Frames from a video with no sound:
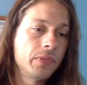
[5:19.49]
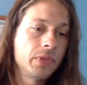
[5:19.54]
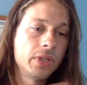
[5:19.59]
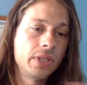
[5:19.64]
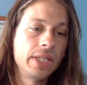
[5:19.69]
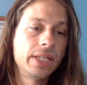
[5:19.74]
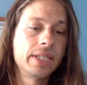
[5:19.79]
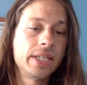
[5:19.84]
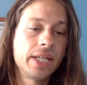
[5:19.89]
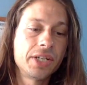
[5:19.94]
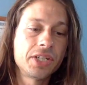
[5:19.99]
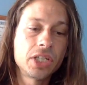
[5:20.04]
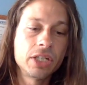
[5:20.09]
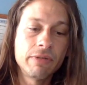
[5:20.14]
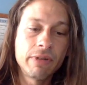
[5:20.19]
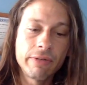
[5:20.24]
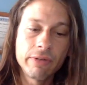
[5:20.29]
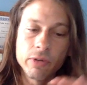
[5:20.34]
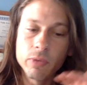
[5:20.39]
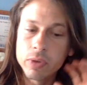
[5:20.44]
the attention
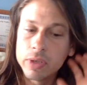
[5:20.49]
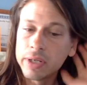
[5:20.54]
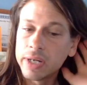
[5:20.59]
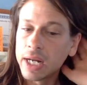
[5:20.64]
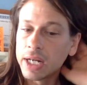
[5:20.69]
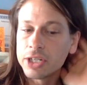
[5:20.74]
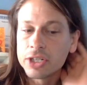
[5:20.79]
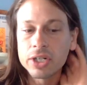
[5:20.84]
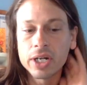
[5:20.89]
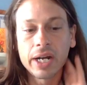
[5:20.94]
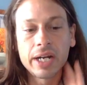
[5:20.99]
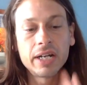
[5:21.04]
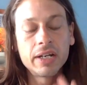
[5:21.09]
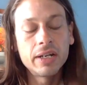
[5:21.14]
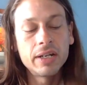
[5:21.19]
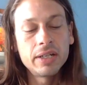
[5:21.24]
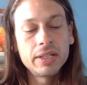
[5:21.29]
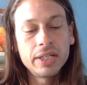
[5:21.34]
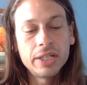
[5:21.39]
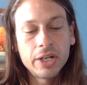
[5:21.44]
of everyone. Not trying
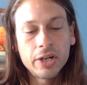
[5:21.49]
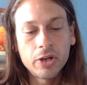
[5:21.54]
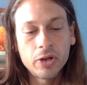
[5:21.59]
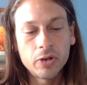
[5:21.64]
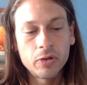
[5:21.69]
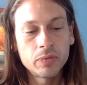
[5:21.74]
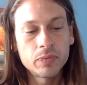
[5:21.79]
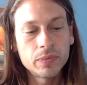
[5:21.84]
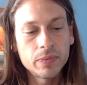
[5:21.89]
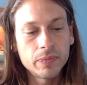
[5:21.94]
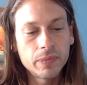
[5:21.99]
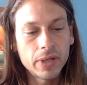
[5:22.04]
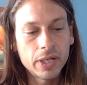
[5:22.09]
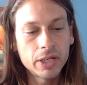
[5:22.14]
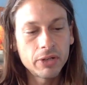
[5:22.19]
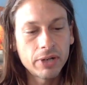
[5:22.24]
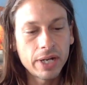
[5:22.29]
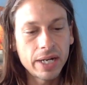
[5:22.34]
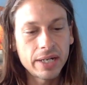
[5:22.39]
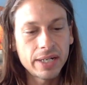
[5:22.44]
to, you know,
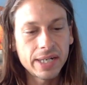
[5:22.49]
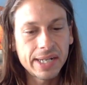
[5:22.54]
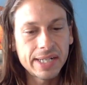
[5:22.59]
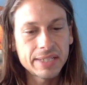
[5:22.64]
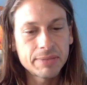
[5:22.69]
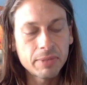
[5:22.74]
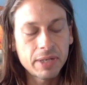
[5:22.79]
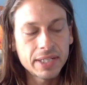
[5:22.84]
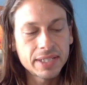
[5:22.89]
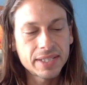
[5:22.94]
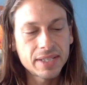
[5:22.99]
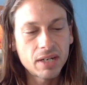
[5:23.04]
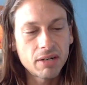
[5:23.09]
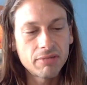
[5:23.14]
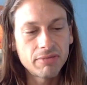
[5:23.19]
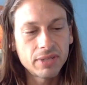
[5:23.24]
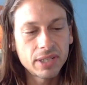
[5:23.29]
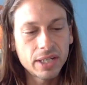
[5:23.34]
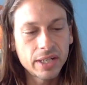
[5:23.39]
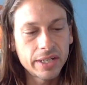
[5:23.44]
aggrandize
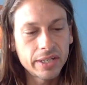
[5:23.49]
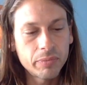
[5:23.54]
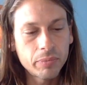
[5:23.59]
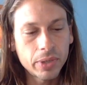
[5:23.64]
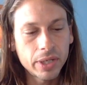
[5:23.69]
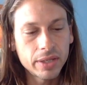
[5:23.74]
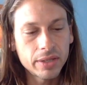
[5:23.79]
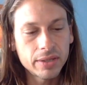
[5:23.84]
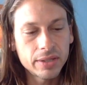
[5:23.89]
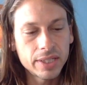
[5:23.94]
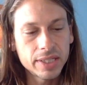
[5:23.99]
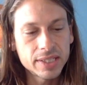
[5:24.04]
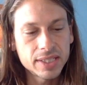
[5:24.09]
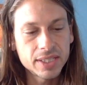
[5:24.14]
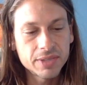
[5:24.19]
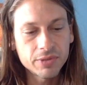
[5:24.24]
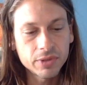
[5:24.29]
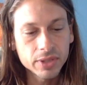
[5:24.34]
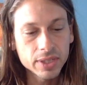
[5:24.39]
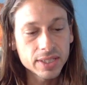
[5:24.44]
myself again, but this
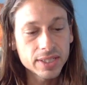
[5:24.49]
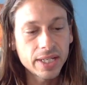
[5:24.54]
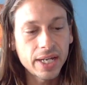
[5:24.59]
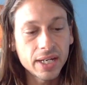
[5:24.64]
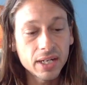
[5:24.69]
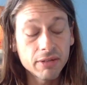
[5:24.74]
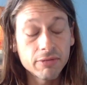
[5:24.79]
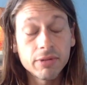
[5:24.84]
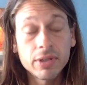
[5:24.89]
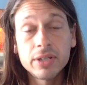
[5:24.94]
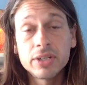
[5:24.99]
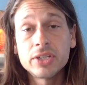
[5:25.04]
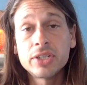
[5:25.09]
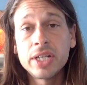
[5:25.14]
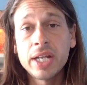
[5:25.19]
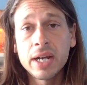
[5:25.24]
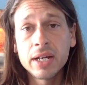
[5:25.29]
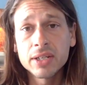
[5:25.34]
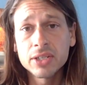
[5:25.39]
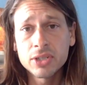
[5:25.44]
is for the sake of
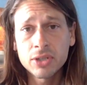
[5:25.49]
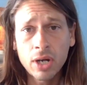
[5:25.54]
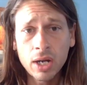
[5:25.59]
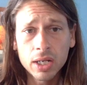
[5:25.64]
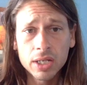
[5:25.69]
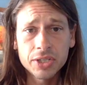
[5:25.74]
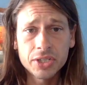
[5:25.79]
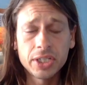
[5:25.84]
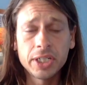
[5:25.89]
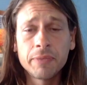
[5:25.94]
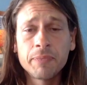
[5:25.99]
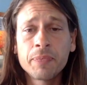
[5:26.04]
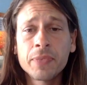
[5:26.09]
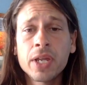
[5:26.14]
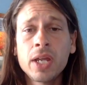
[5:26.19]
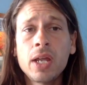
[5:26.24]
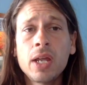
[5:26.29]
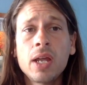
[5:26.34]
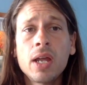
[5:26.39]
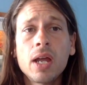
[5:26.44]
understanding astrology.
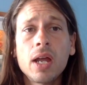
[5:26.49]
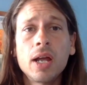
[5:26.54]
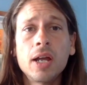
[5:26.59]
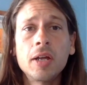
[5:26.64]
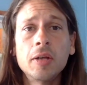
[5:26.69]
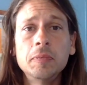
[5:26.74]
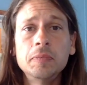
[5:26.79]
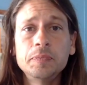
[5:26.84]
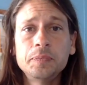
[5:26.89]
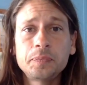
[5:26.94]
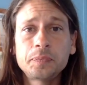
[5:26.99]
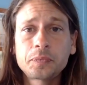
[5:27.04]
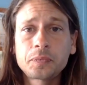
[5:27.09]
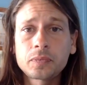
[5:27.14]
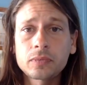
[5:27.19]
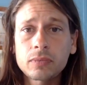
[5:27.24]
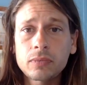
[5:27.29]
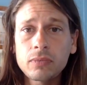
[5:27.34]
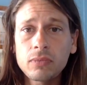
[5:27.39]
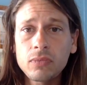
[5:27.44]
Now,
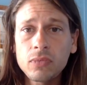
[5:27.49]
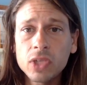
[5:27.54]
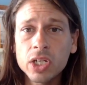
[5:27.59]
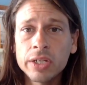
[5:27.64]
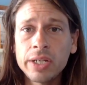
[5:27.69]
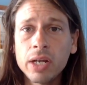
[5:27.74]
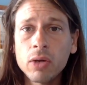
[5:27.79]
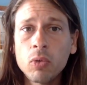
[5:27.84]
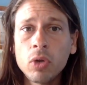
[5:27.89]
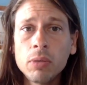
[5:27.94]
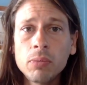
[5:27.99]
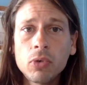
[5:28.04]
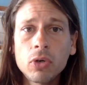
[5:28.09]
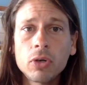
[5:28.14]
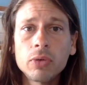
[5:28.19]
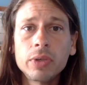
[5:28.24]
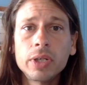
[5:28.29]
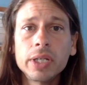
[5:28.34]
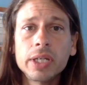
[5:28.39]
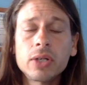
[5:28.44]
one
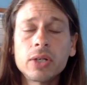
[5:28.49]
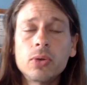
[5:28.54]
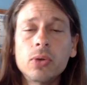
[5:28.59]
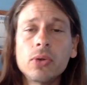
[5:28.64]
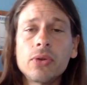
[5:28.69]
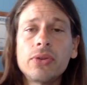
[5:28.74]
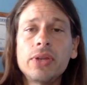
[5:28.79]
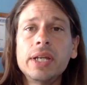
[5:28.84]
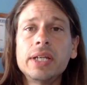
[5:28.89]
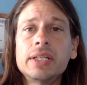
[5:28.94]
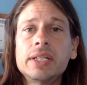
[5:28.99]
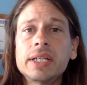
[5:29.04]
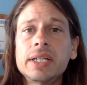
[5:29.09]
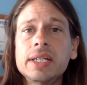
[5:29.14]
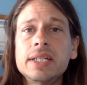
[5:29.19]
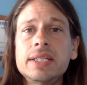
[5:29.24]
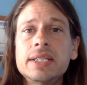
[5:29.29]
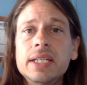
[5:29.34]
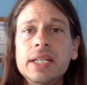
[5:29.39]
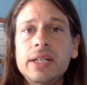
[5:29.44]
more really cool thing to
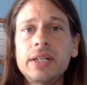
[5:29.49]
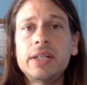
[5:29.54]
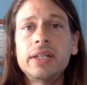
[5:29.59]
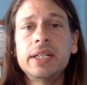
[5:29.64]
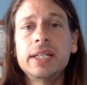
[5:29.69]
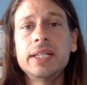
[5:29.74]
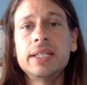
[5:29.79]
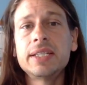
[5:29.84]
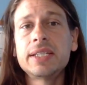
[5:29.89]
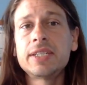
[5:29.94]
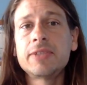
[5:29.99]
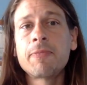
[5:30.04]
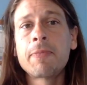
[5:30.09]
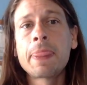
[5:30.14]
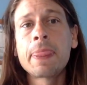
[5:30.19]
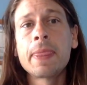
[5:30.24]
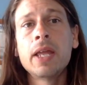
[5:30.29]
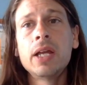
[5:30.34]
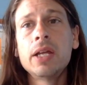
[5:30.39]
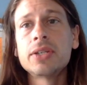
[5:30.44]
consider is,
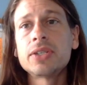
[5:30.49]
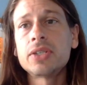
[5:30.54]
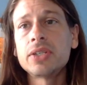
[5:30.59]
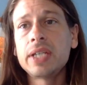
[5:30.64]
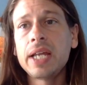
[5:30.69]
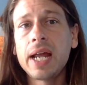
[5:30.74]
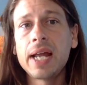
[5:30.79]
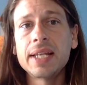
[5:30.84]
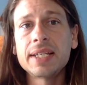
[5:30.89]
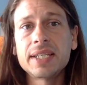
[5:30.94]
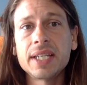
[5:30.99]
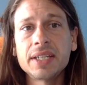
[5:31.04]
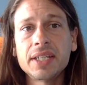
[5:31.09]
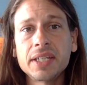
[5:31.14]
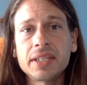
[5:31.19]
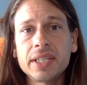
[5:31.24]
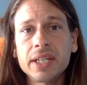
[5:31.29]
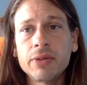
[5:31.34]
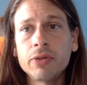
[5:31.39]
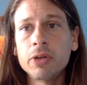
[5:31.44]
so yeah, I said
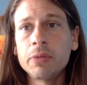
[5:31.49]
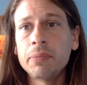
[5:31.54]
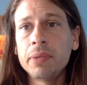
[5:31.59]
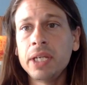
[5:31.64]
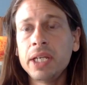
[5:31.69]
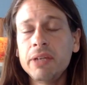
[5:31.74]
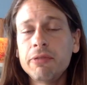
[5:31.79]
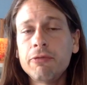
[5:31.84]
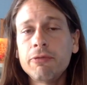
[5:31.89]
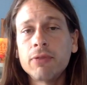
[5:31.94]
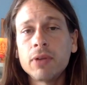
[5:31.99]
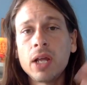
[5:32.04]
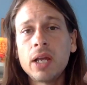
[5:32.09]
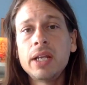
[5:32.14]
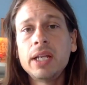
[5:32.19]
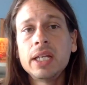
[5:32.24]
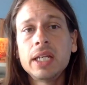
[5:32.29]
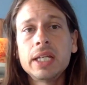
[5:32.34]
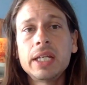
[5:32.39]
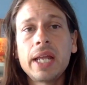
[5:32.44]
that there would be
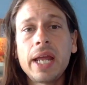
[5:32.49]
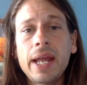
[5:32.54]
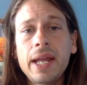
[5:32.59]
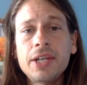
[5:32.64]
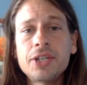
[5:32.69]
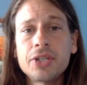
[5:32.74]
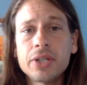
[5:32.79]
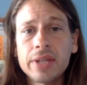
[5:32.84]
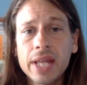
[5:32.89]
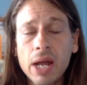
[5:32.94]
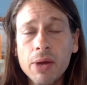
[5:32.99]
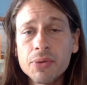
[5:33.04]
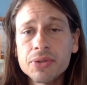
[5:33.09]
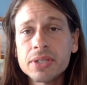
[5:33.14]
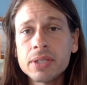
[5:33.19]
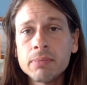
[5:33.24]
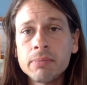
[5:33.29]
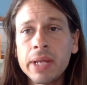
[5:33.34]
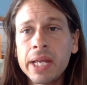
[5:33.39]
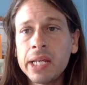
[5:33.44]
flooding in Asia. That was
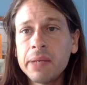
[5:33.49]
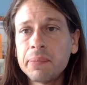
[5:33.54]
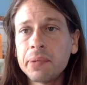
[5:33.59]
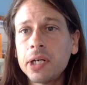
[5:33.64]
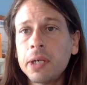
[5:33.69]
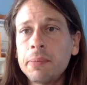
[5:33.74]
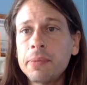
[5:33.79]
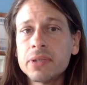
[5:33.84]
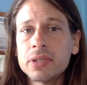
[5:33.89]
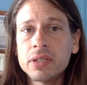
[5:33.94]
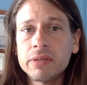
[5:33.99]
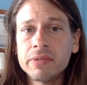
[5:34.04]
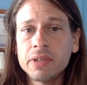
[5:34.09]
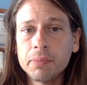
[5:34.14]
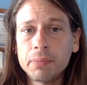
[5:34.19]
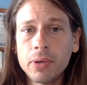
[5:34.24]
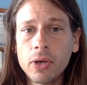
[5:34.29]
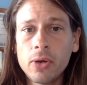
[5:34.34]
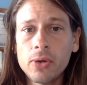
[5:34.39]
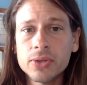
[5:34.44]
the main purpose of the
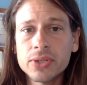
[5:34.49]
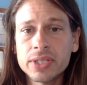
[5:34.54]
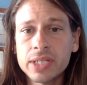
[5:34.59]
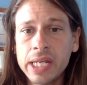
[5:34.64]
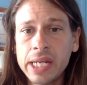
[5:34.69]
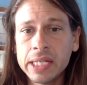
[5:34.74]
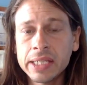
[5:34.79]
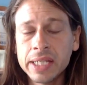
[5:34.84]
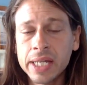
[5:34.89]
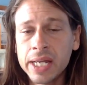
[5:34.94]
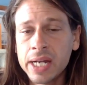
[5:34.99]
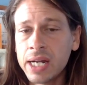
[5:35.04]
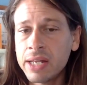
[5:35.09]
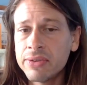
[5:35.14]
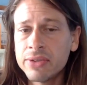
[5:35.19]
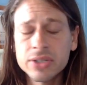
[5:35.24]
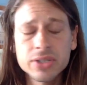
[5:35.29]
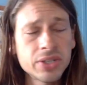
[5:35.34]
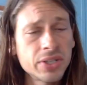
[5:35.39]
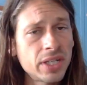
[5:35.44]
post, saying that
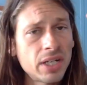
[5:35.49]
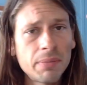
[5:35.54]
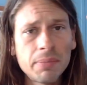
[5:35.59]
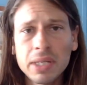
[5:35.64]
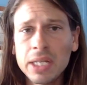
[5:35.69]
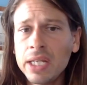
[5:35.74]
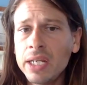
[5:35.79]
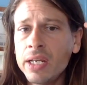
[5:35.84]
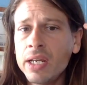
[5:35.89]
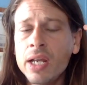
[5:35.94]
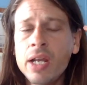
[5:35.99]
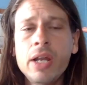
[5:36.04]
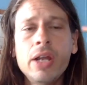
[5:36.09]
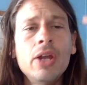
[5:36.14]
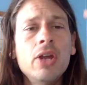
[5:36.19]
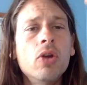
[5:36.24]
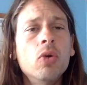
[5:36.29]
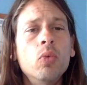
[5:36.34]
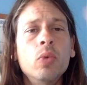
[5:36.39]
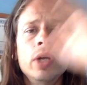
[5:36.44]
there's going to be
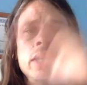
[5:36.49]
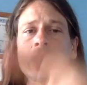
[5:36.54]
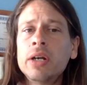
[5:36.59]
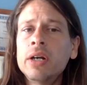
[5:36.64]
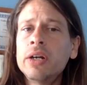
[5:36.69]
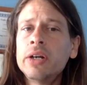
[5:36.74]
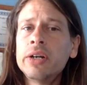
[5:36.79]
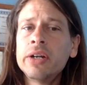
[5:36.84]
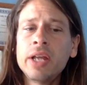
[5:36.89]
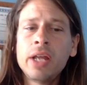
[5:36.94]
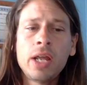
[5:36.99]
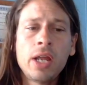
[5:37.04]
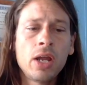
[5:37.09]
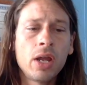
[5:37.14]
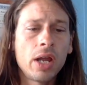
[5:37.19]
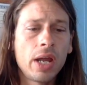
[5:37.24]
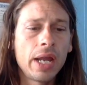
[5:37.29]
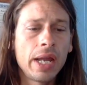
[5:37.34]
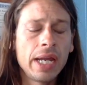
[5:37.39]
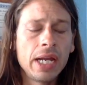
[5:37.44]
weird,
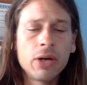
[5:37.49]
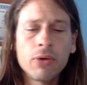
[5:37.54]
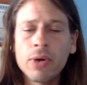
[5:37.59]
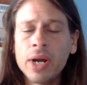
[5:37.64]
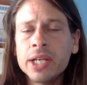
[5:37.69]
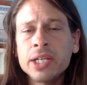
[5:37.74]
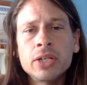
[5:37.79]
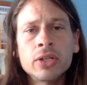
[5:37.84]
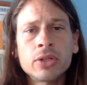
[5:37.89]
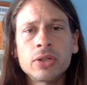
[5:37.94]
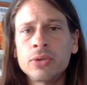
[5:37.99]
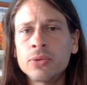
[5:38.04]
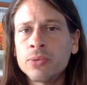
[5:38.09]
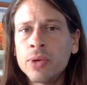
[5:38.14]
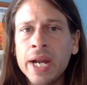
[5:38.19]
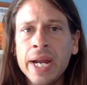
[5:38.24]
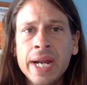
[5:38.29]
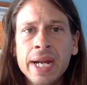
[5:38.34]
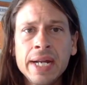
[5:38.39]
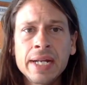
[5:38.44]
irregular
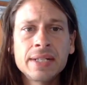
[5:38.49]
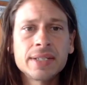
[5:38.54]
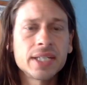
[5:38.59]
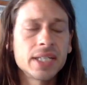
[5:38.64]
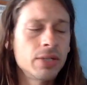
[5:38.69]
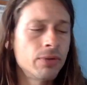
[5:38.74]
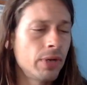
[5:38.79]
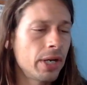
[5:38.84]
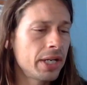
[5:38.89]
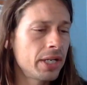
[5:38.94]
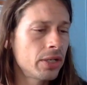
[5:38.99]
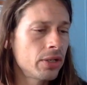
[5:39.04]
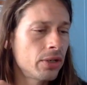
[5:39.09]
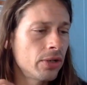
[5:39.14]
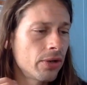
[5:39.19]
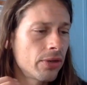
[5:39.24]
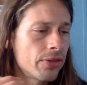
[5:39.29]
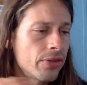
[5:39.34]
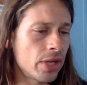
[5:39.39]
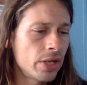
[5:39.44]
rains, irregular
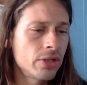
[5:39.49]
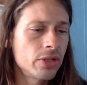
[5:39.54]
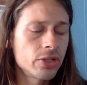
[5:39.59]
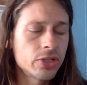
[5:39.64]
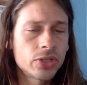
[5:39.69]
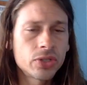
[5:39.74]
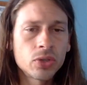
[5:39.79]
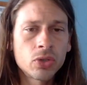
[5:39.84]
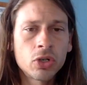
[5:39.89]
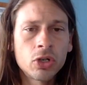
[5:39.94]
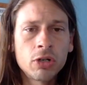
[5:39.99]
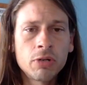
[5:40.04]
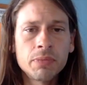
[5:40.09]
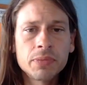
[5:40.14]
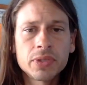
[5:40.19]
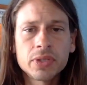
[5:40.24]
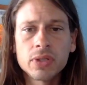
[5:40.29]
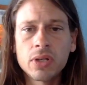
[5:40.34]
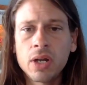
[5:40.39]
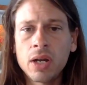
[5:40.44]

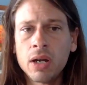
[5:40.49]
thunderstorms,